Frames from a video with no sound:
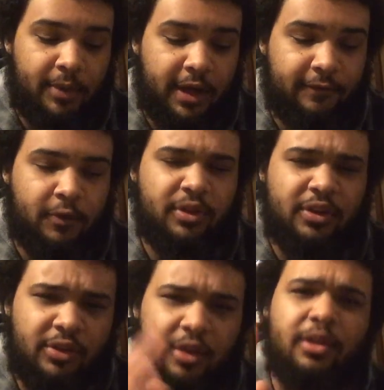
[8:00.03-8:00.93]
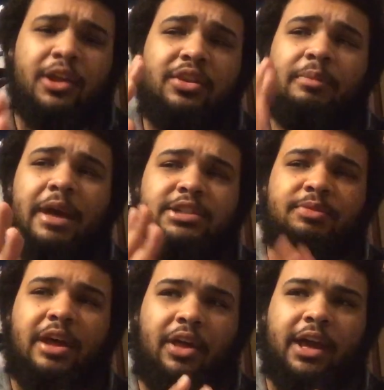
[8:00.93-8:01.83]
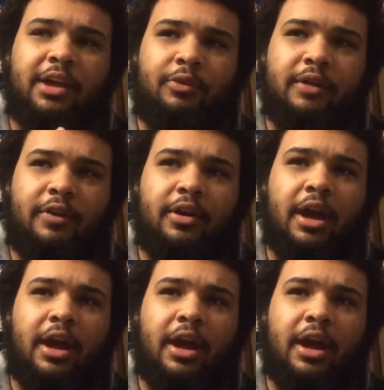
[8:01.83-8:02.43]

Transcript: back and forth. These are the matchups I like in Ring of Honor.